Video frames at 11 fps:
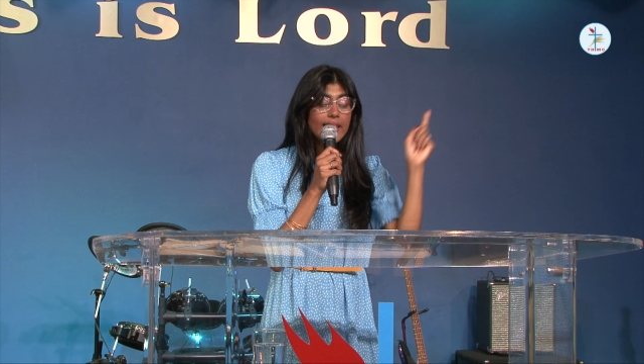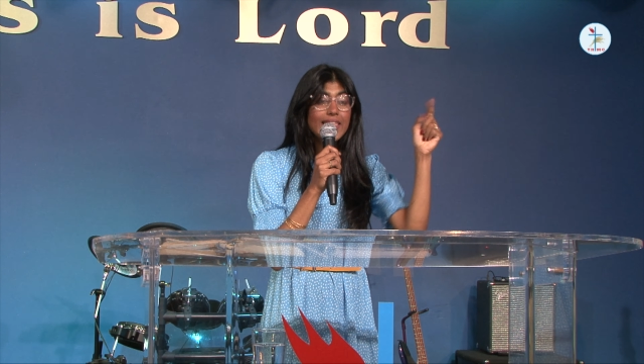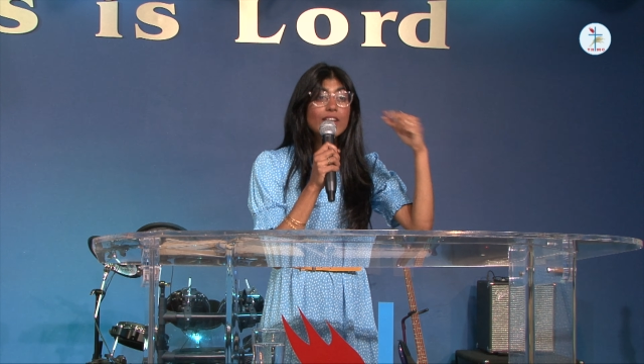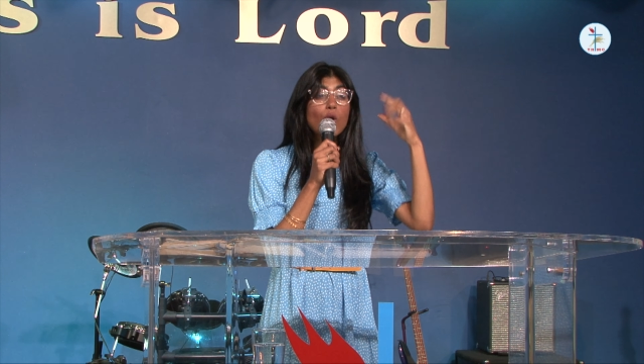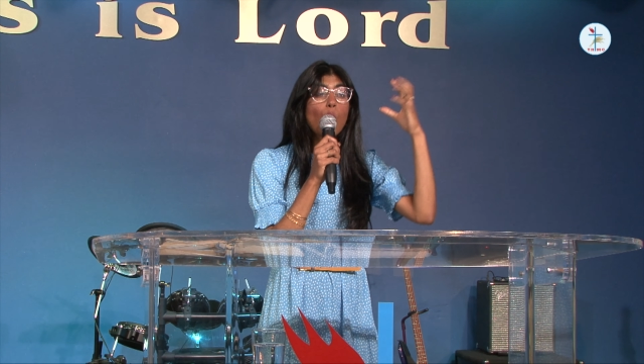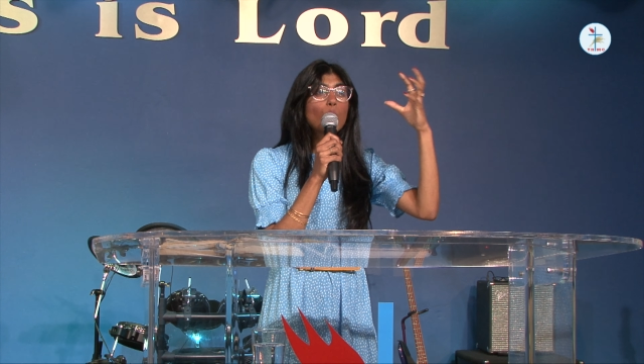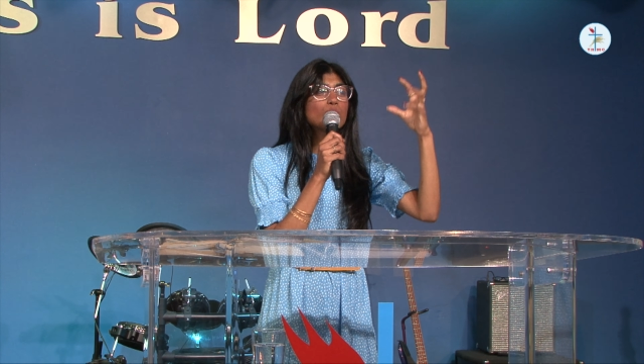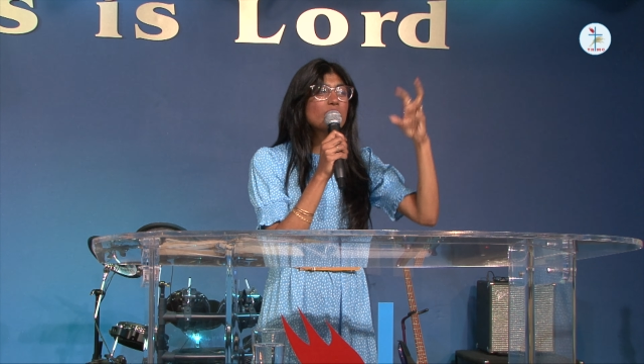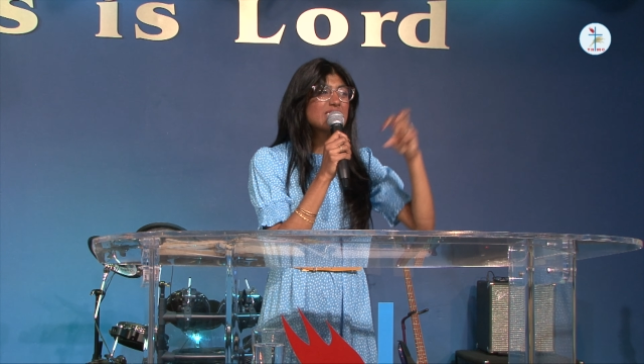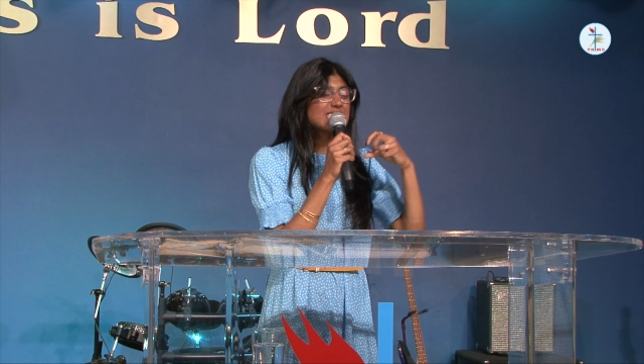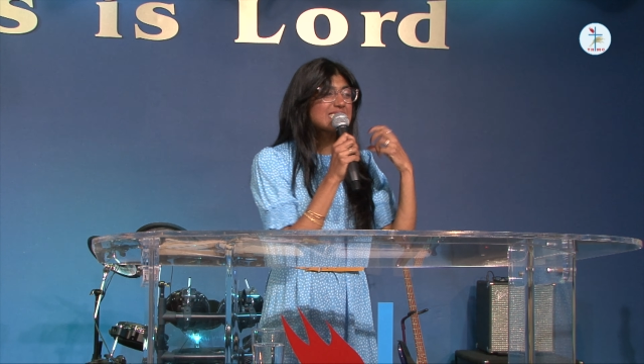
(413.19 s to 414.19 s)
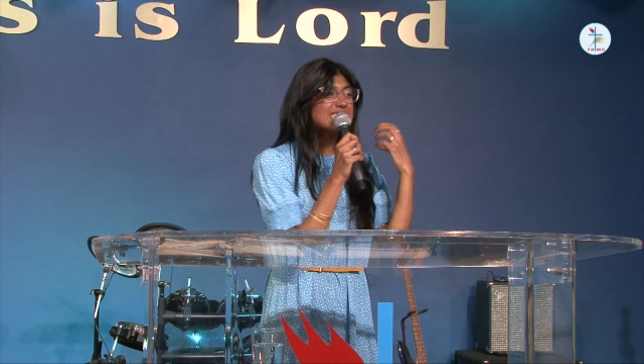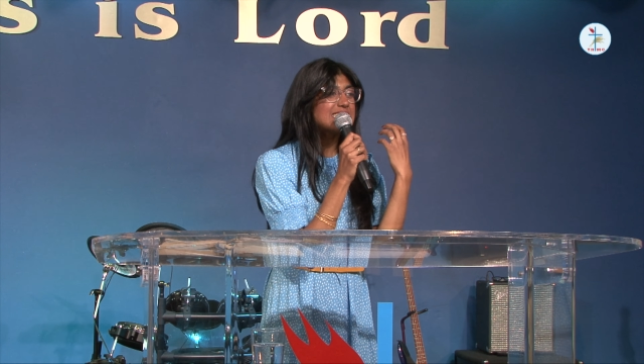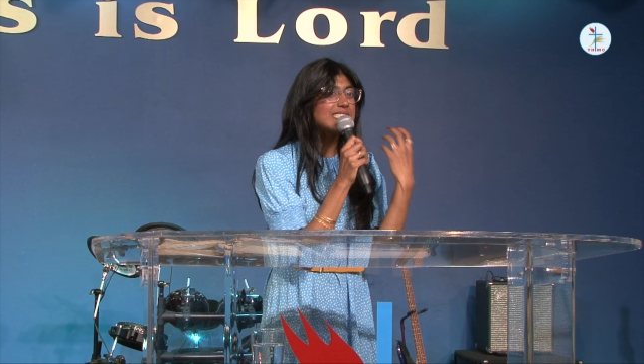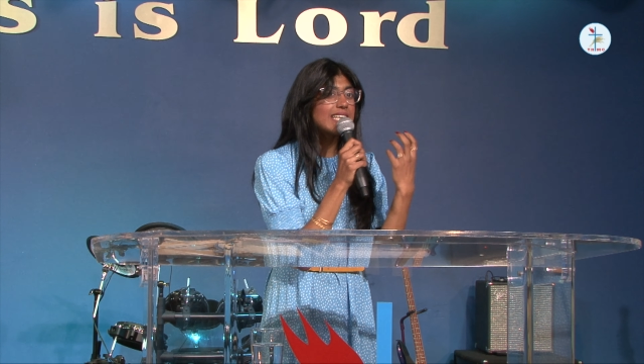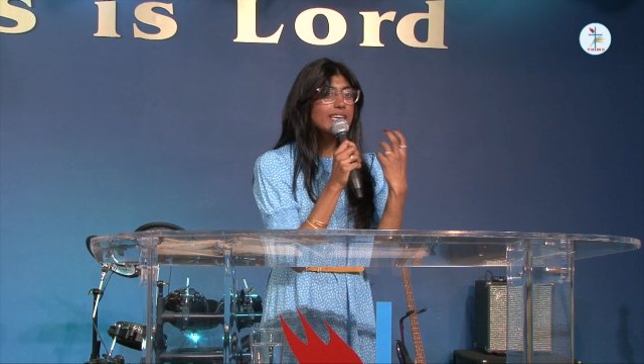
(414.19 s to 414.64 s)
then only does it
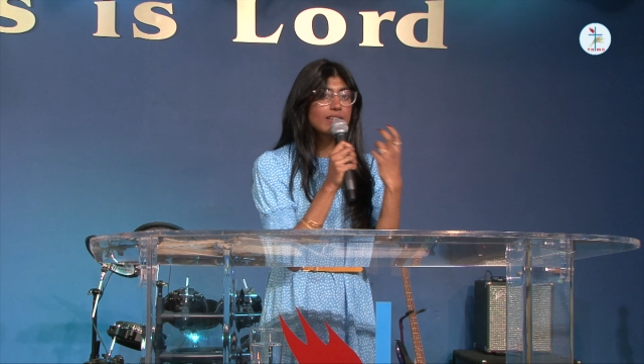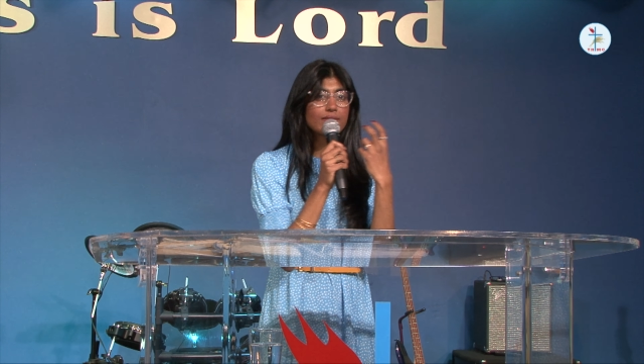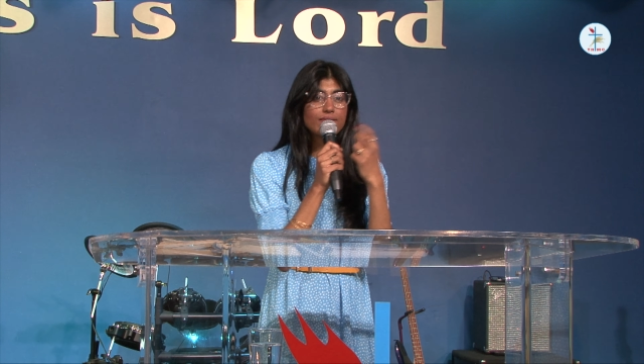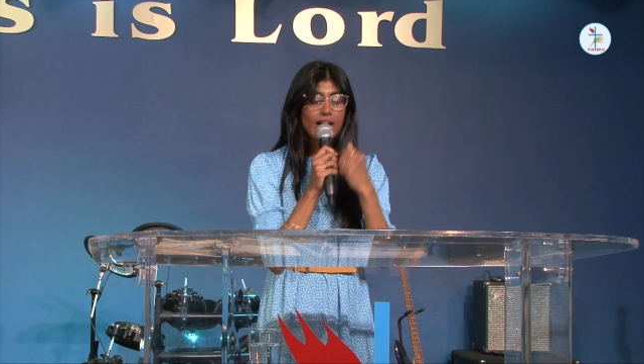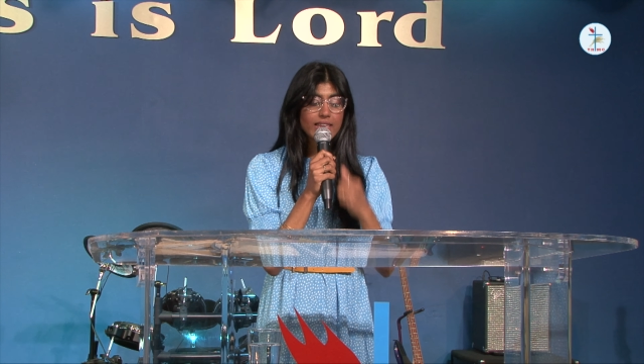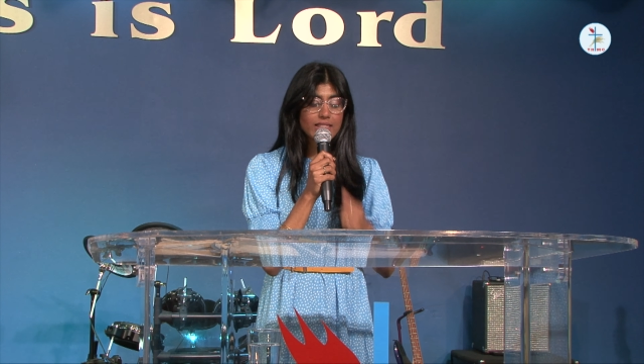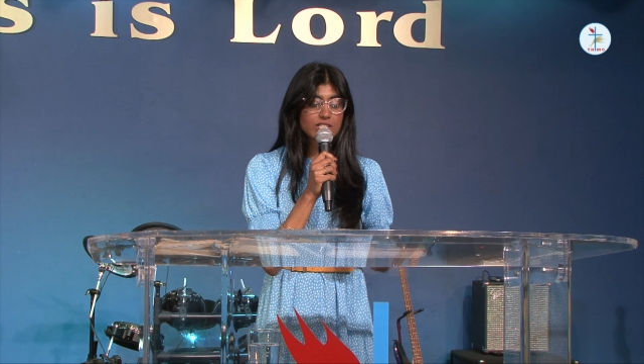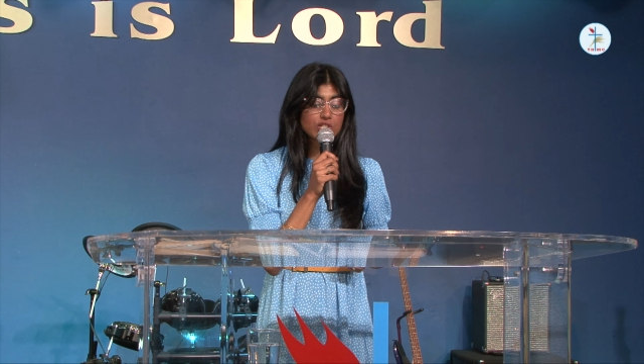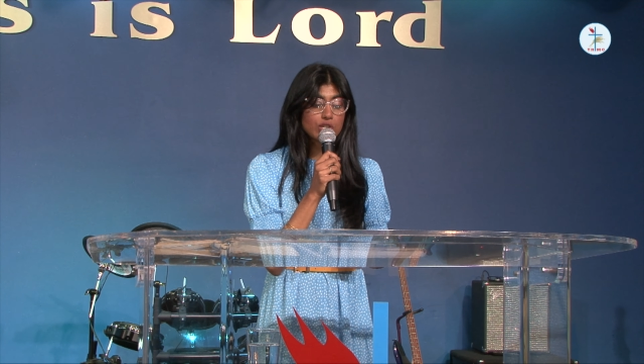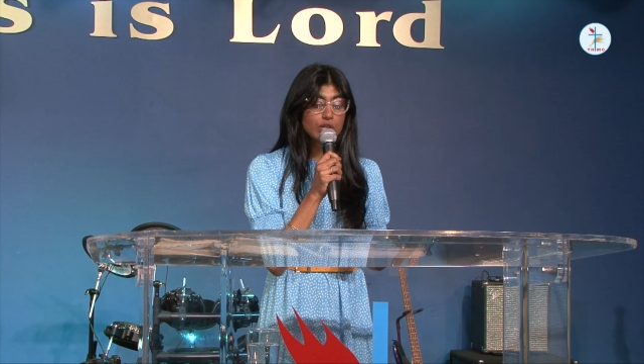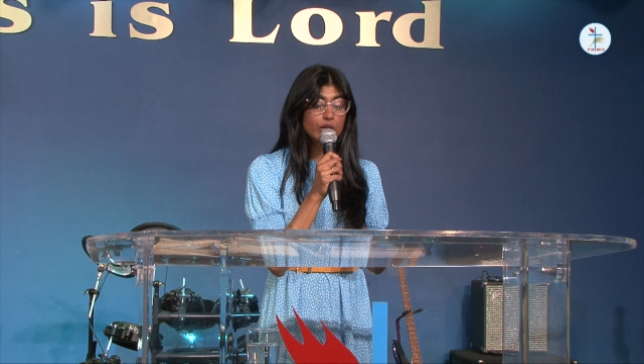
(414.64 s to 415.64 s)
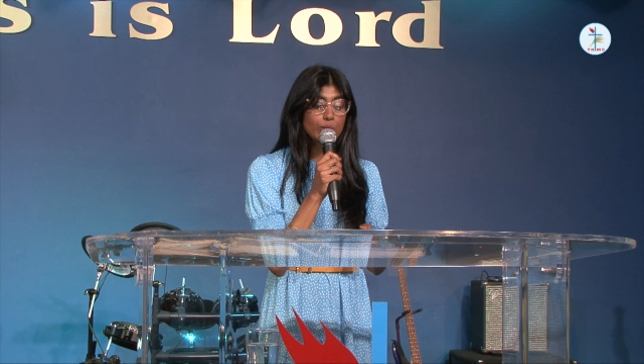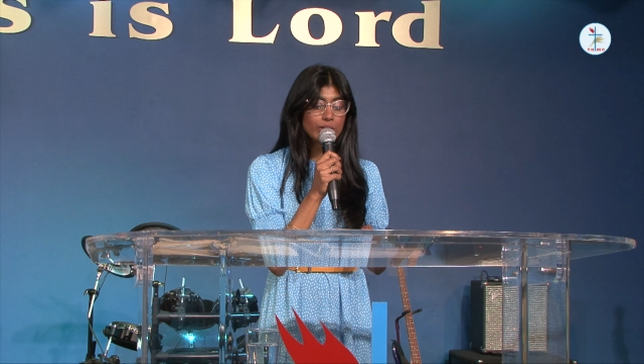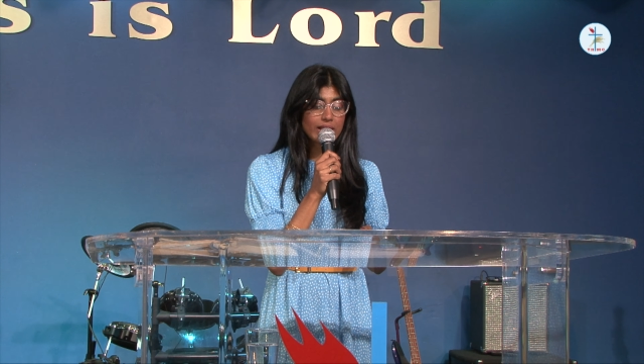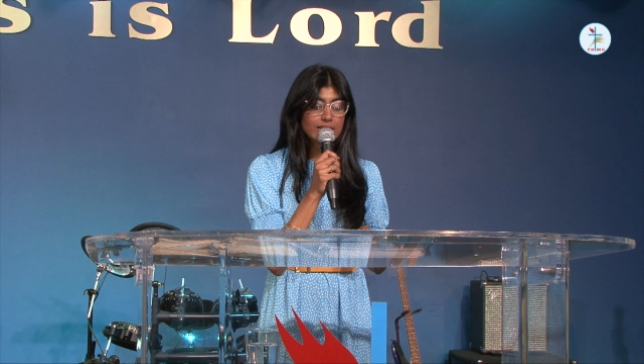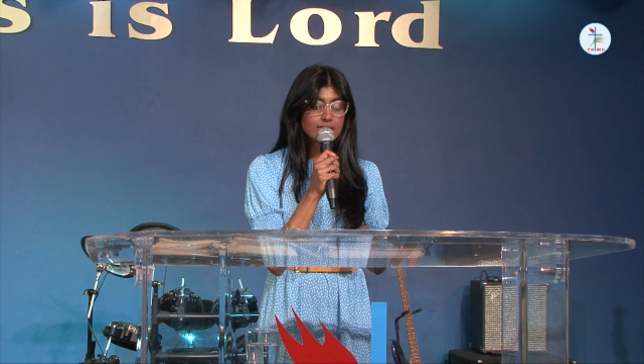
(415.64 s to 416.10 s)
signify this
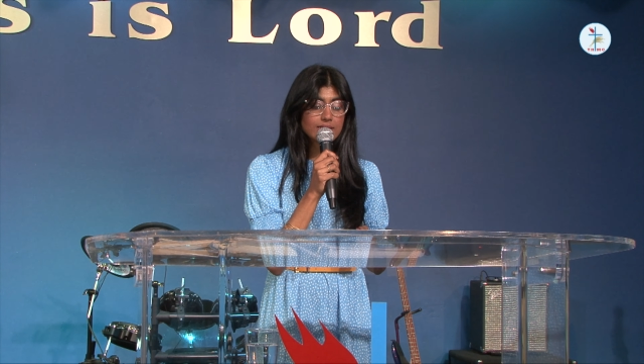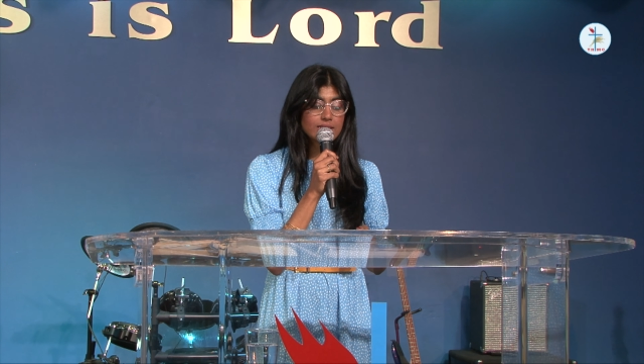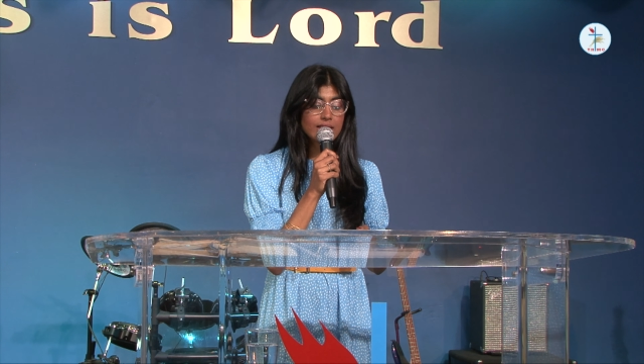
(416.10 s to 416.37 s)
newness.